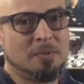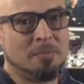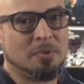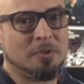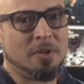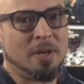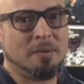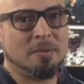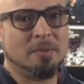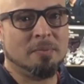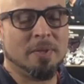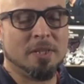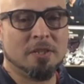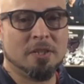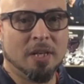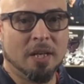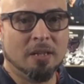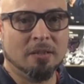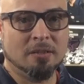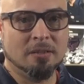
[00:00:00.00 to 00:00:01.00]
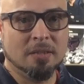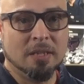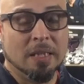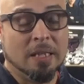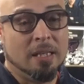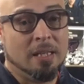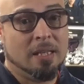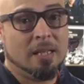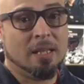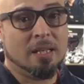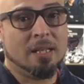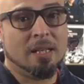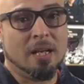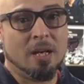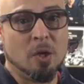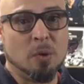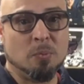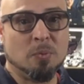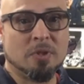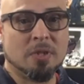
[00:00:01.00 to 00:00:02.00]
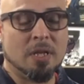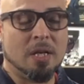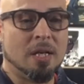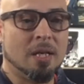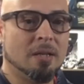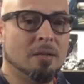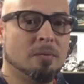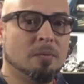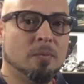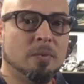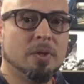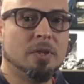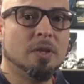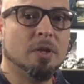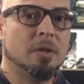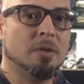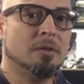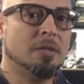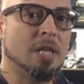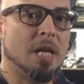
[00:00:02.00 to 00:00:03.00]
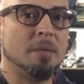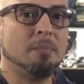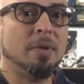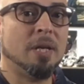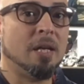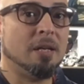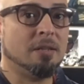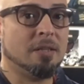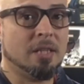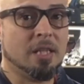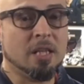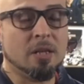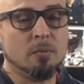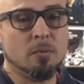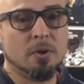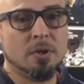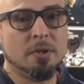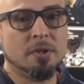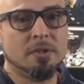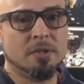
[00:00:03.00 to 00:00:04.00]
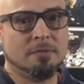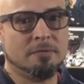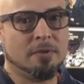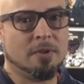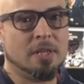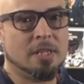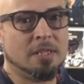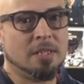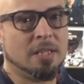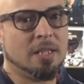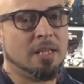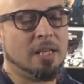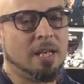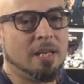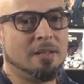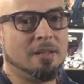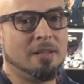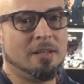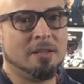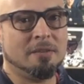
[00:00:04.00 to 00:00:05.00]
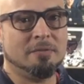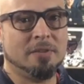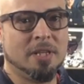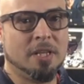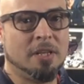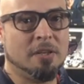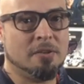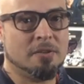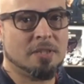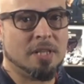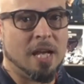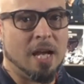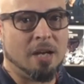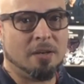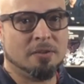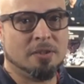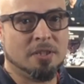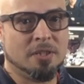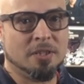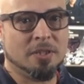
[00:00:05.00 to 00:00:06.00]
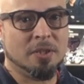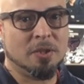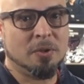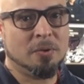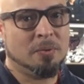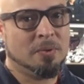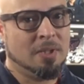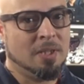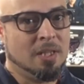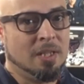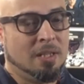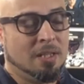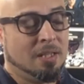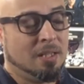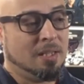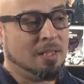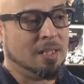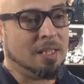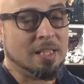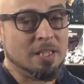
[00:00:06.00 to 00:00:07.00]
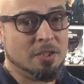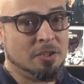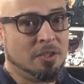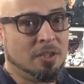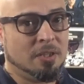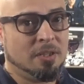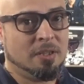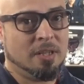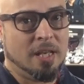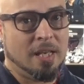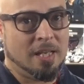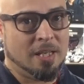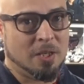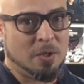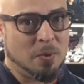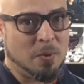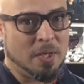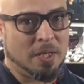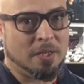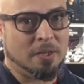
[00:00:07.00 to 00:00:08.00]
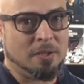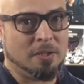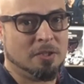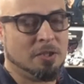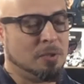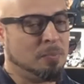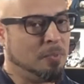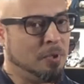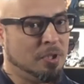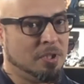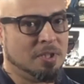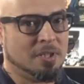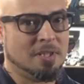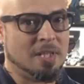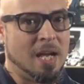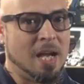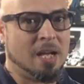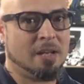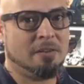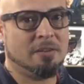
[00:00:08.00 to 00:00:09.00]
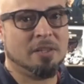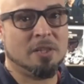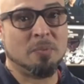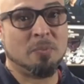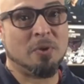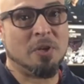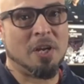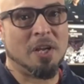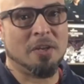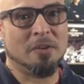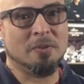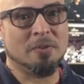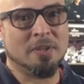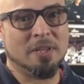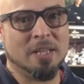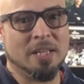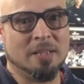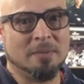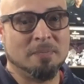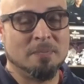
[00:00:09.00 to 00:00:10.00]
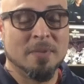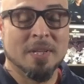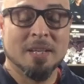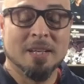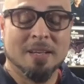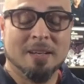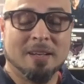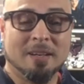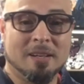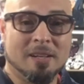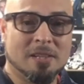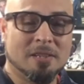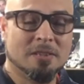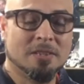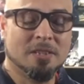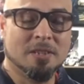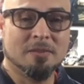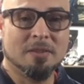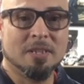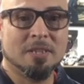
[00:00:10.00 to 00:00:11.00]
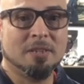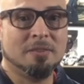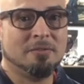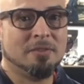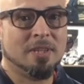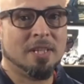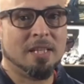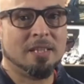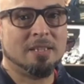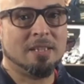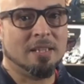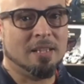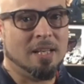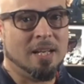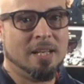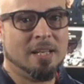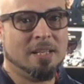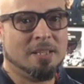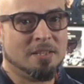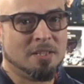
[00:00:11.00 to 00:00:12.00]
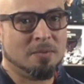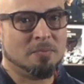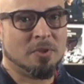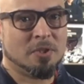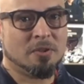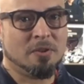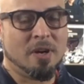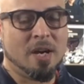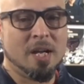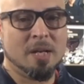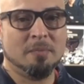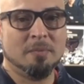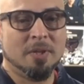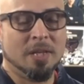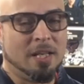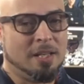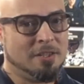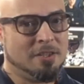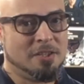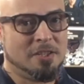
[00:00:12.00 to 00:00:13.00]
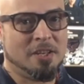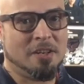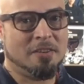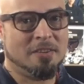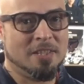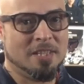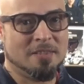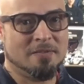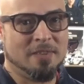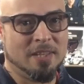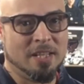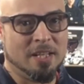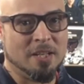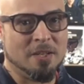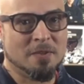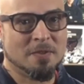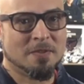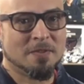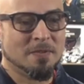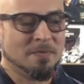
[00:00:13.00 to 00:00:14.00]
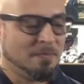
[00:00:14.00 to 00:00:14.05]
subscribe to my channel. It helps when you're typing out keywords for us to get our videos out to you easier and quicker. Just puts us higher in the priority. Also, don't forget to like and subscribe and share these videos.